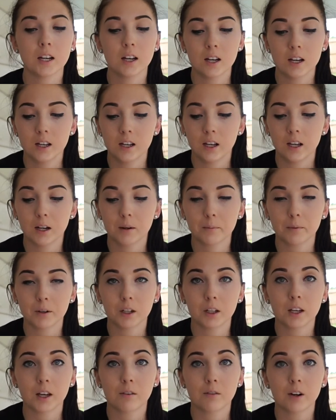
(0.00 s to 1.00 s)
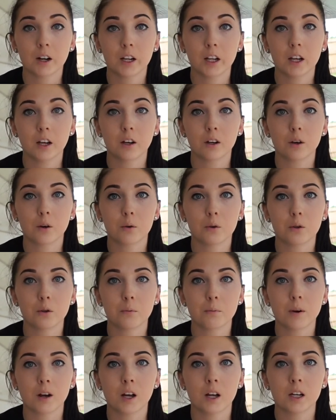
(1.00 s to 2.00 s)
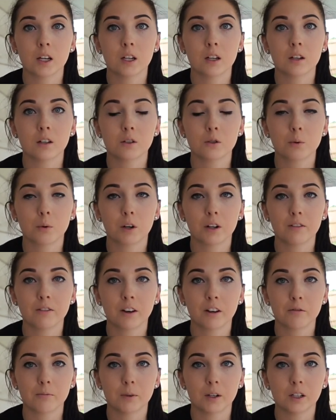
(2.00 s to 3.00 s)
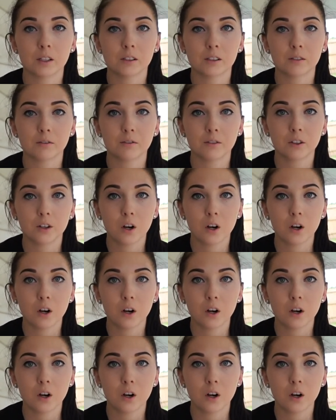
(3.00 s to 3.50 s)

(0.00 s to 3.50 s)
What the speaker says: and I'm going to get ready and go do my 25 minutes of